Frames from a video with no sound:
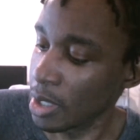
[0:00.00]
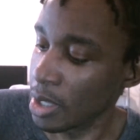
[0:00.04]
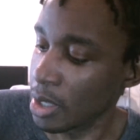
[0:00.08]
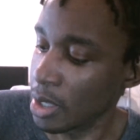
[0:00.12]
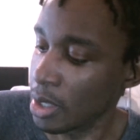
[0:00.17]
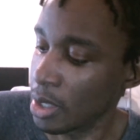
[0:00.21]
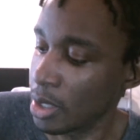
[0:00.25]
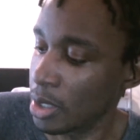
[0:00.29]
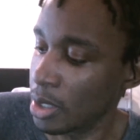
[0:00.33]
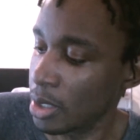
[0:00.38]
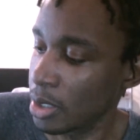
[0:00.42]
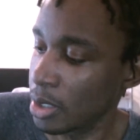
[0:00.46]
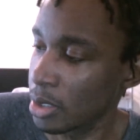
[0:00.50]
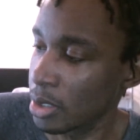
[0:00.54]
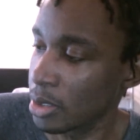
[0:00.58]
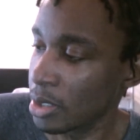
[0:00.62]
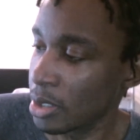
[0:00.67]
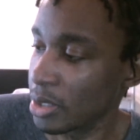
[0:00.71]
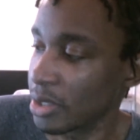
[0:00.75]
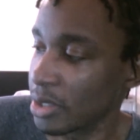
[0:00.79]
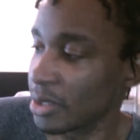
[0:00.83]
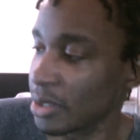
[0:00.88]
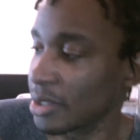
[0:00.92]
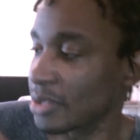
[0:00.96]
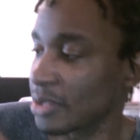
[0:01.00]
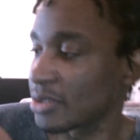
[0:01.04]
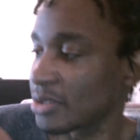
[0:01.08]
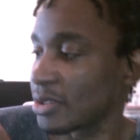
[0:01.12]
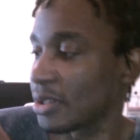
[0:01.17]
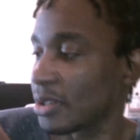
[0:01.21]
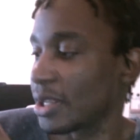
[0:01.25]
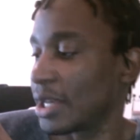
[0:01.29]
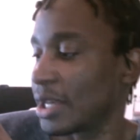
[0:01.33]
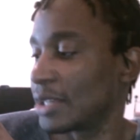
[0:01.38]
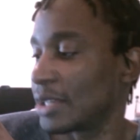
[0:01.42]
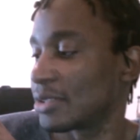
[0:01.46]
And I think
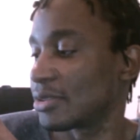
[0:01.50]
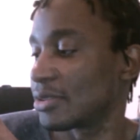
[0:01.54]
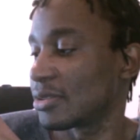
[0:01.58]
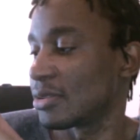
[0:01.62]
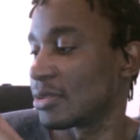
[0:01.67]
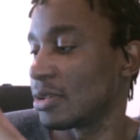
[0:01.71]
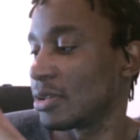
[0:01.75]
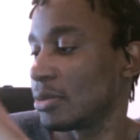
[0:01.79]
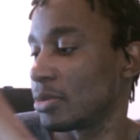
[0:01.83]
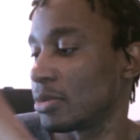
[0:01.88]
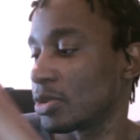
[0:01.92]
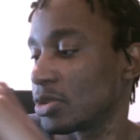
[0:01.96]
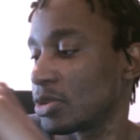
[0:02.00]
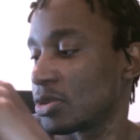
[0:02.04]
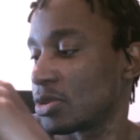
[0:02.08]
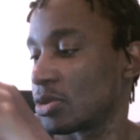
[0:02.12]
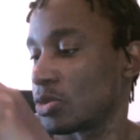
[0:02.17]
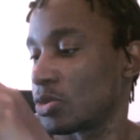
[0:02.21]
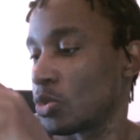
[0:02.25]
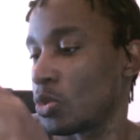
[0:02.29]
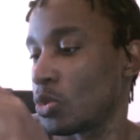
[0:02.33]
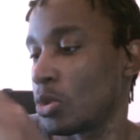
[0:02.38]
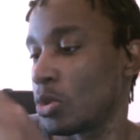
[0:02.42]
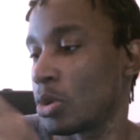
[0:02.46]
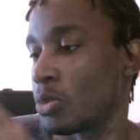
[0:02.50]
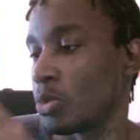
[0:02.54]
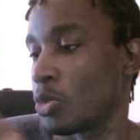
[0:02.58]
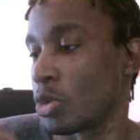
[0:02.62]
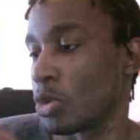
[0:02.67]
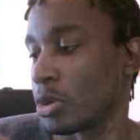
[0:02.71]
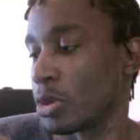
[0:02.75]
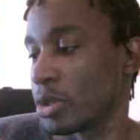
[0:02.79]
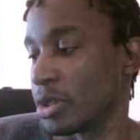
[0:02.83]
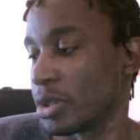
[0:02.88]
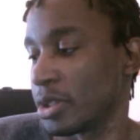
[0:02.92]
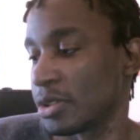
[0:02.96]
that's the last. Nope, there's
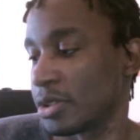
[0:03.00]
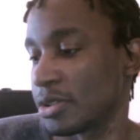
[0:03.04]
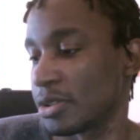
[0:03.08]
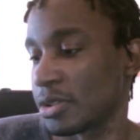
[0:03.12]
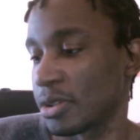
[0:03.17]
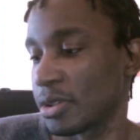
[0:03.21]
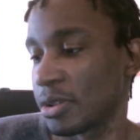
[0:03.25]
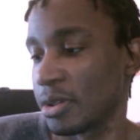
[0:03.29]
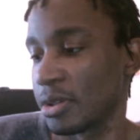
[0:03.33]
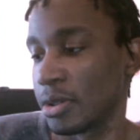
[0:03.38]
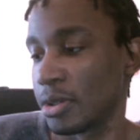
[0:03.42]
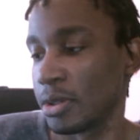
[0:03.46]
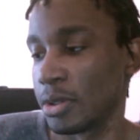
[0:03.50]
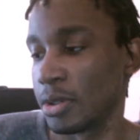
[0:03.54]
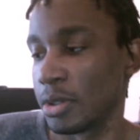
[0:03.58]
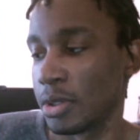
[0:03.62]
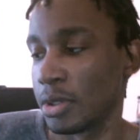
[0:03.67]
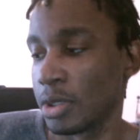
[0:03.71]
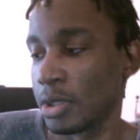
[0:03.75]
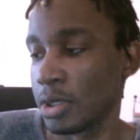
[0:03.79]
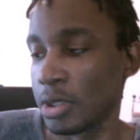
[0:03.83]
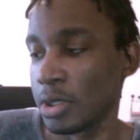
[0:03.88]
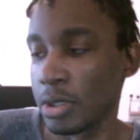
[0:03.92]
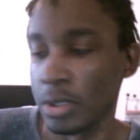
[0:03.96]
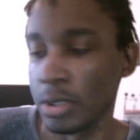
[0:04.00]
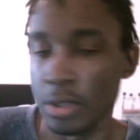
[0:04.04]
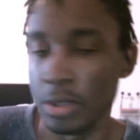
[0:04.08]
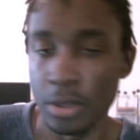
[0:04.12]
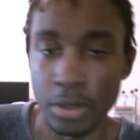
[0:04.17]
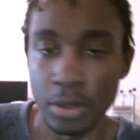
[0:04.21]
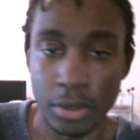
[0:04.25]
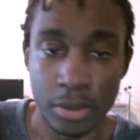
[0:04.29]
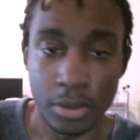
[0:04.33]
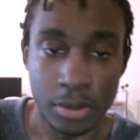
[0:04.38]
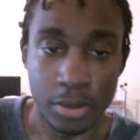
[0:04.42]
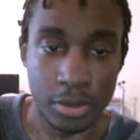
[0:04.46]
one more disc.
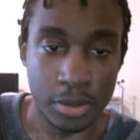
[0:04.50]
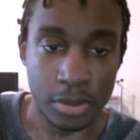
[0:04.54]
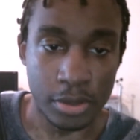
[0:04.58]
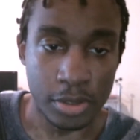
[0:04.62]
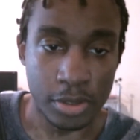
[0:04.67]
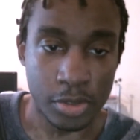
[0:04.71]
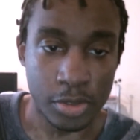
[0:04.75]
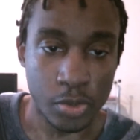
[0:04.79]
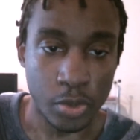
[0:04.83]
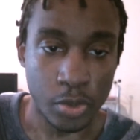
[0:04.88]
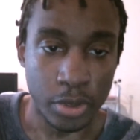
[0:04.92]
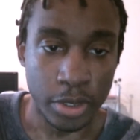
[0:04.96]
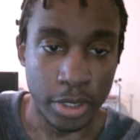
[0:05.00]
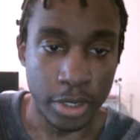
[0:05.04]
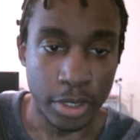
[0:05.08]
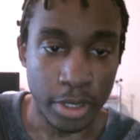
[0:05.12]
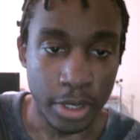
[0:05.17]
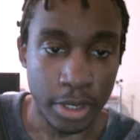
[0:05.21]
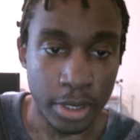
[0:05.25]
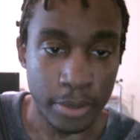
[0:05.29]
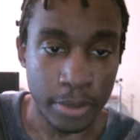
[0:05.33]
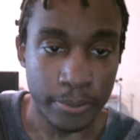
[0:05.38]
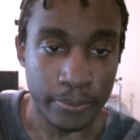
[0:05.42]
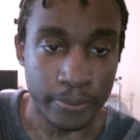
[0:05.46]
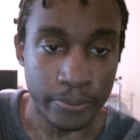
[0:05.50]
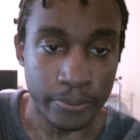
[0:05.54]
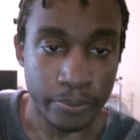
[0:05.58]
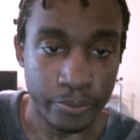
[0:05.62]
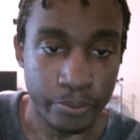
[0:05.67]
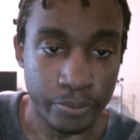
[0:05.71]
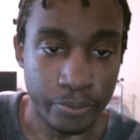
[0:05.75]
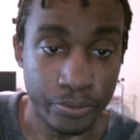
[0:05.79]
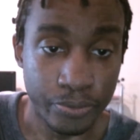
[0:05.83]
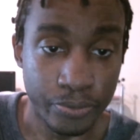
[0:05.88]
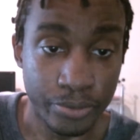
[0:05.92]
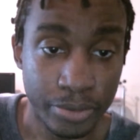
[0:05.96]
And this one here.
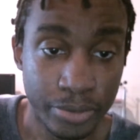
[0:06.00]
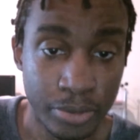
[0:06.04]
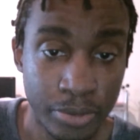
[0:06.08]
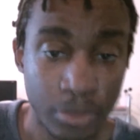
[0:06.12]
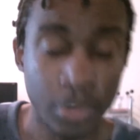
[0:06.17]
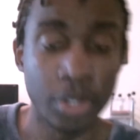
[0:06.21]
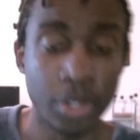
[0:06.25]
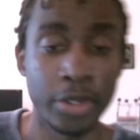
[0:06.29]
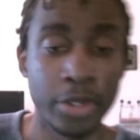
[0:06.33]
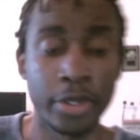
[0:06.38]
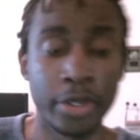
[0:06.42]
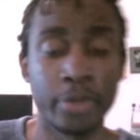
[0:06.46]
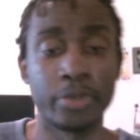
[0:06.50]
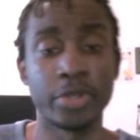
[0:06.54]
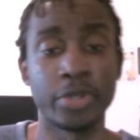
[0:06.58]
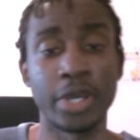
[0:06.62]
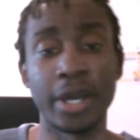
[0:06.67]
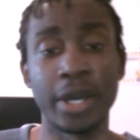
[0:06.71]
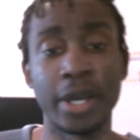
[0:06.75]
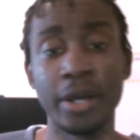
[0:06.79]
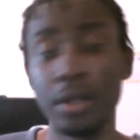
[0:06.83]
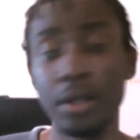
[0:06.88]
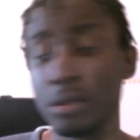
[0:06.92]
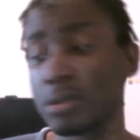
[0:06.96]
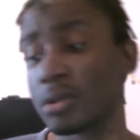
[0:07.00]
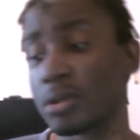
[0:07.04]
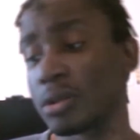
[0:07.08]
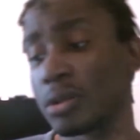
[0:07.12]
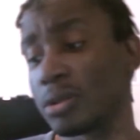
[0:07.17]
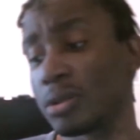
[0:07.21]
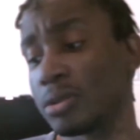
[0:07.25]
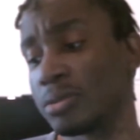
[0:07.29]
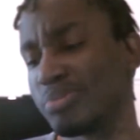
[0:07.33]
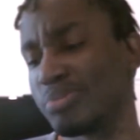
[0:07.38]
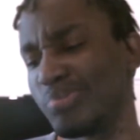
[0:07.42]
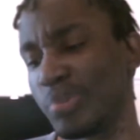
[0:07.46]
Yeah,
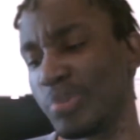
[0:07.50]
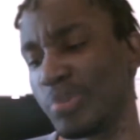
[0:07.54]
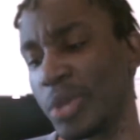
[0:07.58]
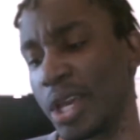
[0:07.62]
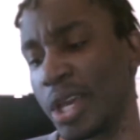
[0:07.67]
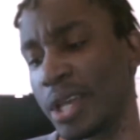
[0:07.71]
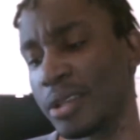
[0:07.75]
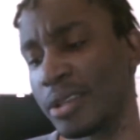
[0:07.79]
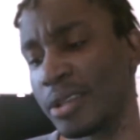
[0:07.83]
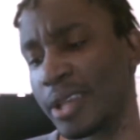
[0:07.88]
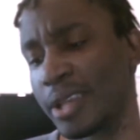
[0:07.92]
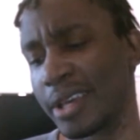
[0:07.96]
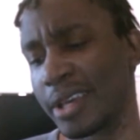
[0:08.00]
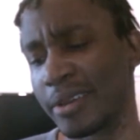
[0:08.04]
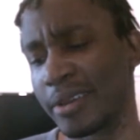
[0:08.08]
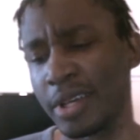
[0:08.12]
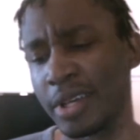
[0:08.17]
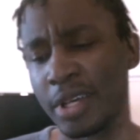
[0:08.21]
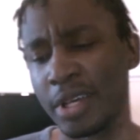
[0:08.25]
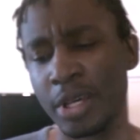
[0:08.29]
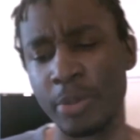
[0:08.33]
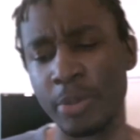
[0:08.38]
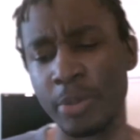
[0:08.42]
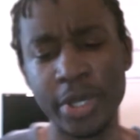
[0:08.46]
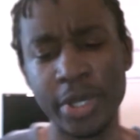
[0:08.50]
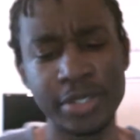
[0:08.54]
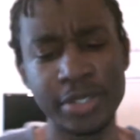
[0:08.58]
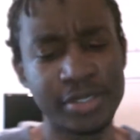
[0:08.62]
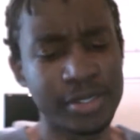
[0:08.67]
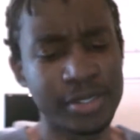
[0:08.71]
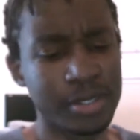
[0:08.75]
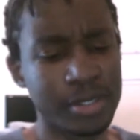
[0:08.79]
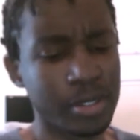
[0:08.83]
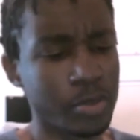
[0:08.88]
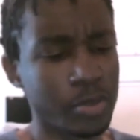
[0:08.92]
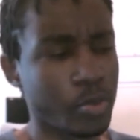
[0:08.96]
Hellgirl, man, like,
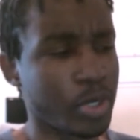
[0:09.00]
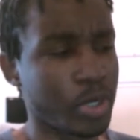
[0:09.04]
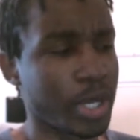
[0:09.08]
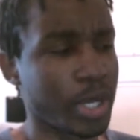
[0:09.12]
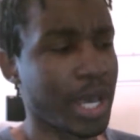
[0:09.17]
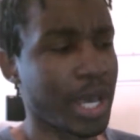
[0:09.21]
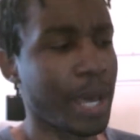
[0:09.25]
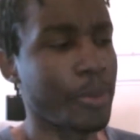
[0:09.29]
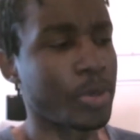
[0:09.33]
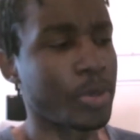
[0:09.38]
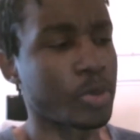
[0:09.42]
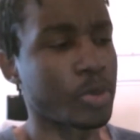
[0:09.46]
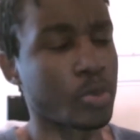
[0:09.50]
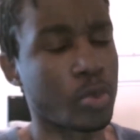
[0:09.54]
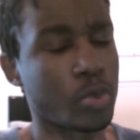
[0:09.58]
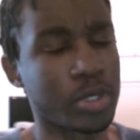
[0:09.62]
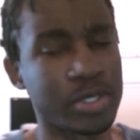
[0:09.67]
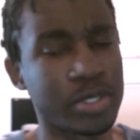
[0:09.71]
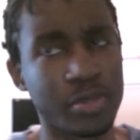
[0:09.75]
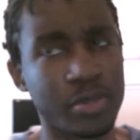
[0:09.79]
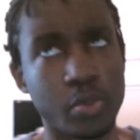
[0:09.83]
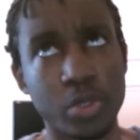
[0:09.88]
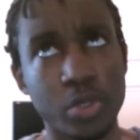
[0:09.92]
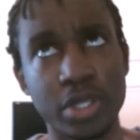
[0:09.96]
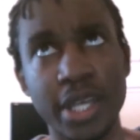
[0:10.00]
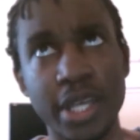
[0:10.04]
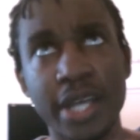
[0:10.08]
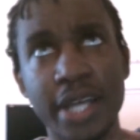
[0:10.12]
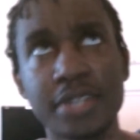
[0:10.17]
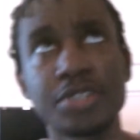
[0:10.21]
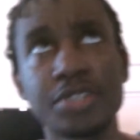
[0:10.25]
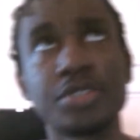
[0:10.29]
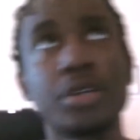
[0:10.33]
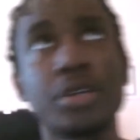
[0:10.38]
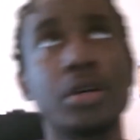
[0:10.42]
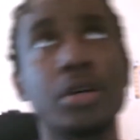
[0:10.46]
basically what happened was with
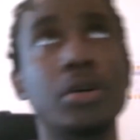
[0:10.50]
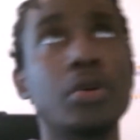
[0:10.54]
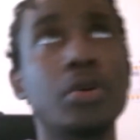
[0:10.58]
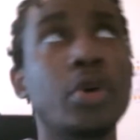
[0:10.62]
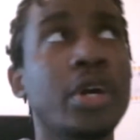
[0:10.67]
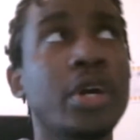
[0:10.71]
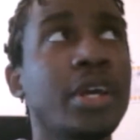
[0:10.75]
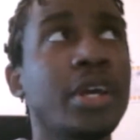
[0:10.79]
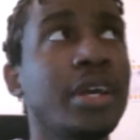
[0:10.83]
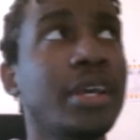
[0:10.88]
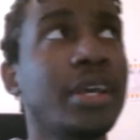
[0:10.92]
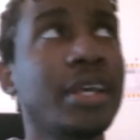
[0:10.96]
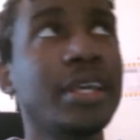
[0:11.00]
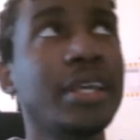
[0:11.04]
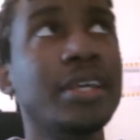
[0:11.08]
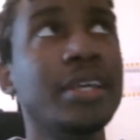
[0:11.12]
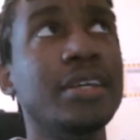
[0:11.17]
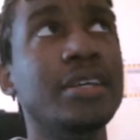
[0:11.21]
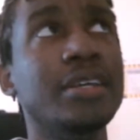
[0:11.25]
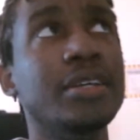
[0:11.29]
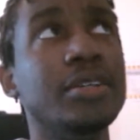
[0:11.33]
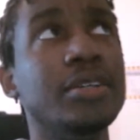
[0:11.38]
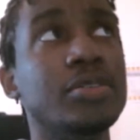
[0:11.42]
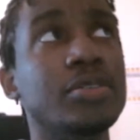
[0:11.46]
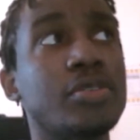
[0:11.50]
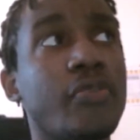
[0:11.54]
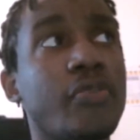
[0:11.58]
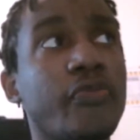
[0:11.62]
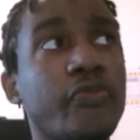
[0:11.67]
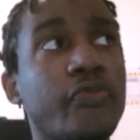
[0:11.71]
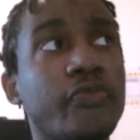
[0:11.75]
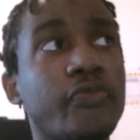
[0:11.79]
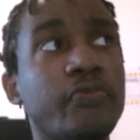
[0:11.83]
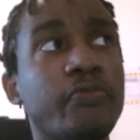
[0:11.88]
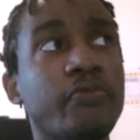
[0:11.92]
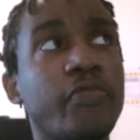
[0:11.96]
that show is
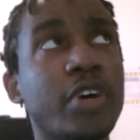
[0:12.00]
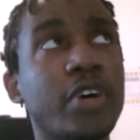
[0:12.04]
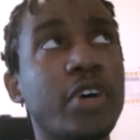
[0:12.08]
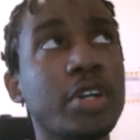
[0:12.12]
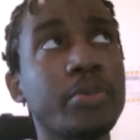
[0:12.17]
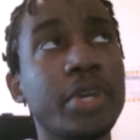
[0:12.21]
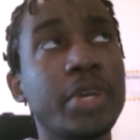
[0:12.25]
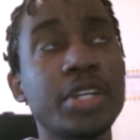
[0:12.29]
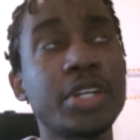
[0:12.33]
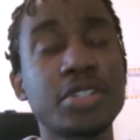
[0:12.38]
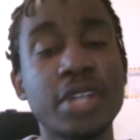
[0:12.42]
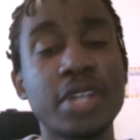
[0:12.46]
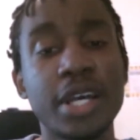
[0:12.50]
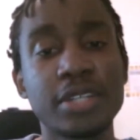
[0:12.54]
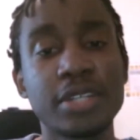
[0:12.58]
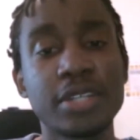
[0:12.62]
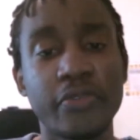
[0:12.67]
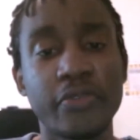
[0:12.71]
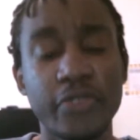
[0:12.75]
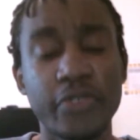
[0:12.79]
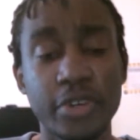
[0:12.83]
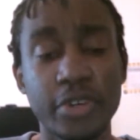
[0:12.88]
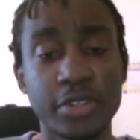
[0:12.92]
Funimation has the